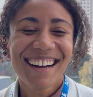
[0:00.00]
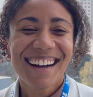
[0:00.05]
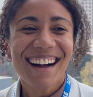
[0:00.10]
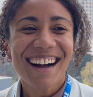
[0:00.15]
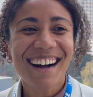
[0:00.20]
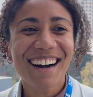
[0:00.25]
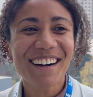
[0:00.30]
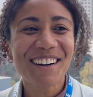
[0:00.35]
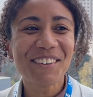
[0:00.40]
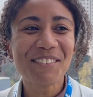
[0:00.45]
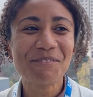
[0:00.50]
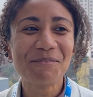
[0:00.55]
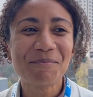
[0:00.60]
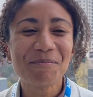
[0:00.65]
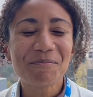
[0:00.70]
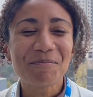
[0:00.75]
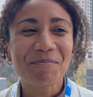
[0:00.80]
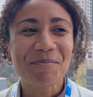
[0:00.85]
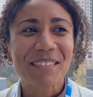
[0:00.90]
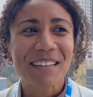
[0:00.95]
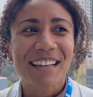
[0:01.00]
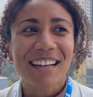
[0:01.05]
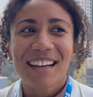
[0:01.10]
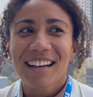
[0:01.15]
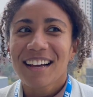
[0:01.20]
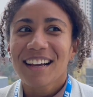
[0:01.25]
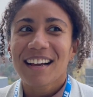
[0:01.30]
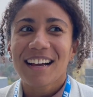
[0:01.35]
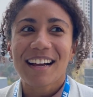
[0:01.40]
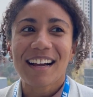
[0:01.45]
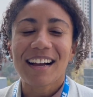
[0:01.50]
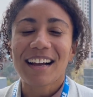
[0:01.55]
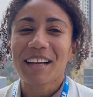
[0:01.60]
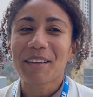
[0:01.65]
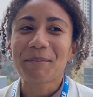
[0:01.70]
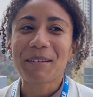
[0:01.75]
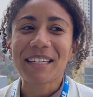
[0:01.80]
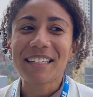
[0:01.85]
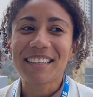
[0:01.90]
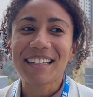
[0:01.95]
I
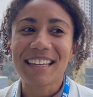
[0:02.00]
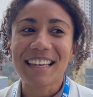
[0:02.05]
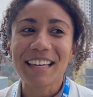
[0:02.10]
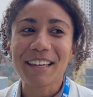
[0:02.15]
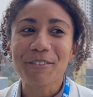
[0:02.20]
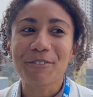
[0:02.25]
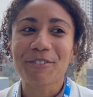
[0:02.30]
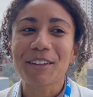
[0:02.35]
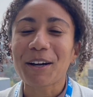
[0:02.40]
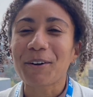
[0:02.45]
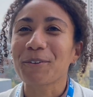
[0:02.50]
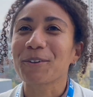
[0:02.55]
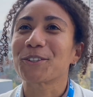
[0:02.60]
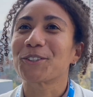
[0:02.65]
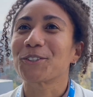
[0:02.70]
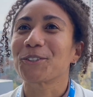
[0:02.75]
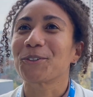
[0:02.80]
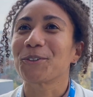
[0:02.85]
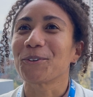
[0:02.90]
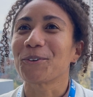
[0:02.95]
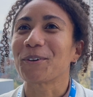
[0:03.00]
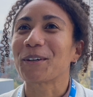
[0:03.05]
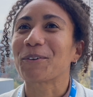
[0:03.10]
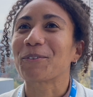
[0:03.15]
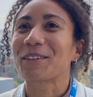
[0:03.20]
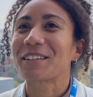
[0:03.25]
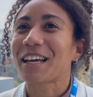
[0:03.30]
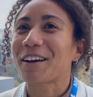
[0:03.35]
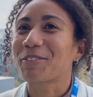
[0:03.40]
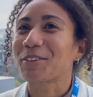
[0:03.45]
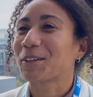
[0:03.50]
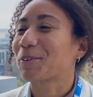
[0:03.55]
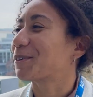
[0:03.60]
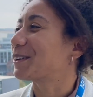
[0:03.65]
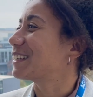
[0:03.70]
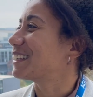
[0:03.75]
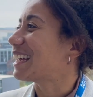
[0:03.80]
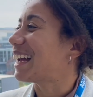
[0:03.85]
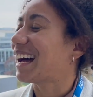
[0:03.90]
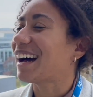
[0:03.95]
mean, if that were true, we definitely
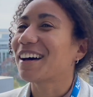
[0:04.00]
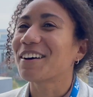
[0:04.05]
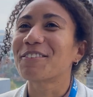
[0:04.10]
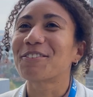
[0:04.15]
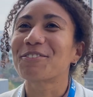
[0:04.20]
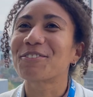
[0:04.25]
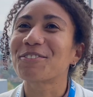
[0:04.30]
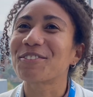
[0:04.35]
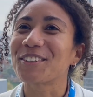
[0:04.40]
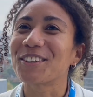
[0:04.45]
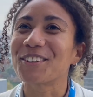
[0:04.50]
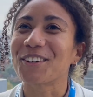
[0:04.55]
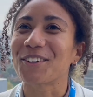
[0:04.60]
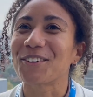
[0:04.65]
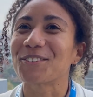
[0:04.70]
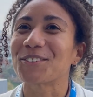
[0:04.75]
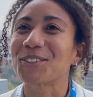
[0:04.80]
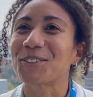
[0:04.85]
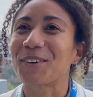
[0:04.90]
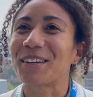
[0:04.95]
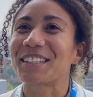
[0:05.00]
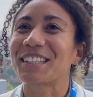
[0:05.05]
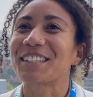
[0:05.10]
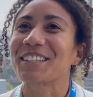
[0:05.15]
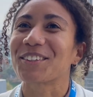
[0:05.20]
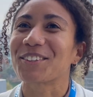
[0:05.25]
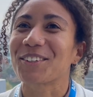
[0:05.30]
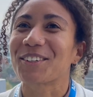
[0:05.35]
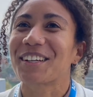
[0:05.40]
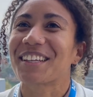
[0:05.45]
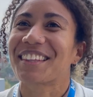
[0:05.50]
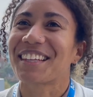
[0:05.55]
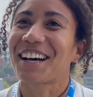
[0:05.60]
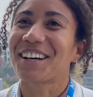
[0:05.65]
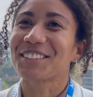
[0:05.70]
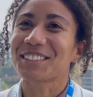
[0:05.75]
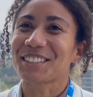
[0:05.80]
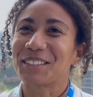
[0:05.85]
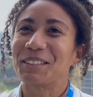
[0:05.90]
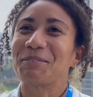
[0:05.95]
wouldn't have, 20 to
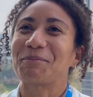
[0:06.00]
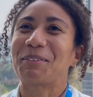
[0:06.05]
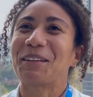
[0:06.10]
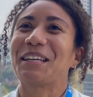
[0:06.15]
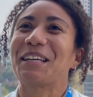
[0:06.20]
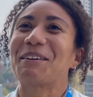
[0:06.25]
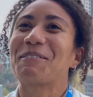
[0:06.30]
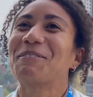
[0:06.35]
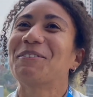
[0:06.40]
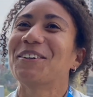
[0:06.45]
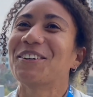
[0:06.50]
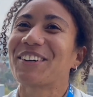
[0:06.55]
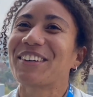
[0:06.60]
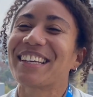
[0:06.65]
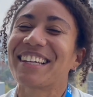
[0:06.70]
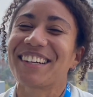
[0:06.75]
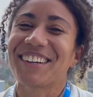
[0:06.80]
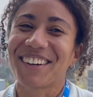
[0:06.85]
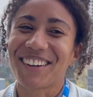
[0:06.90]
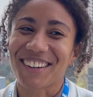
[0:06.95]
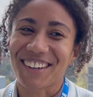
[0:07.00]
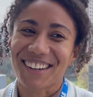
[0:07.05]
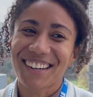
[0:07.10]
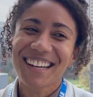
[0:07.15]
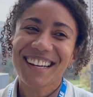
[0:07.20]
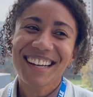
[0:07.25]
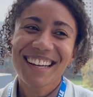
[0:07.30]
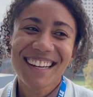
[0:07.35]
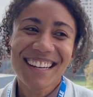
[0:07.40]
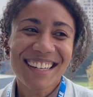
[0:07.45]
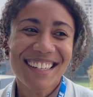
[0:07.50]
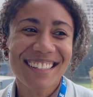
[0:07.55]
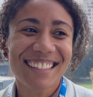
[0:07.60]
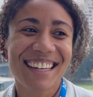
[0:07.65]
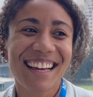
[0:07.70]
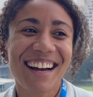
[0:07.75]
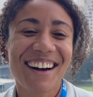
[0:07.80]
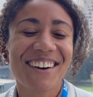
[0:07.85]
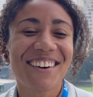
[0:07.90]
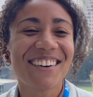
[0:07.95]
30,000 people here
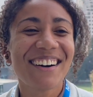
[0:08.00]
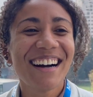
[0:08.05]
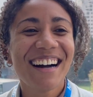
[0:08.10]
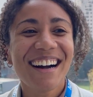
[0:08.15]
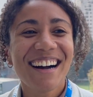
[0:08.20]
now.